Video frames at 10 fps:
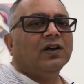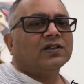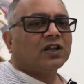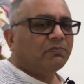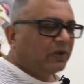
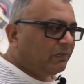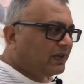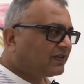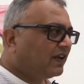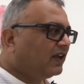Some
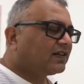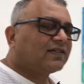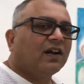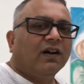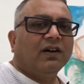people say it
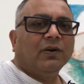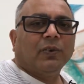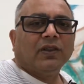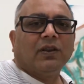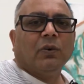started
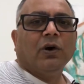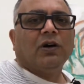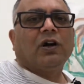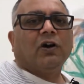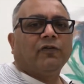with the
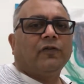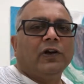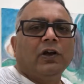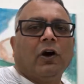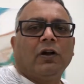work of
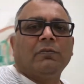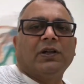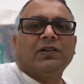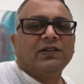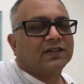Leon
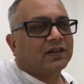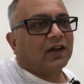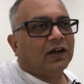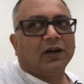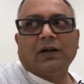Battista
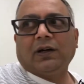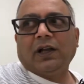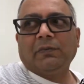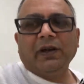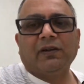
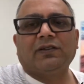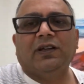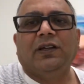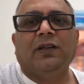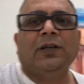
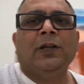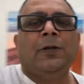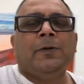Alberti,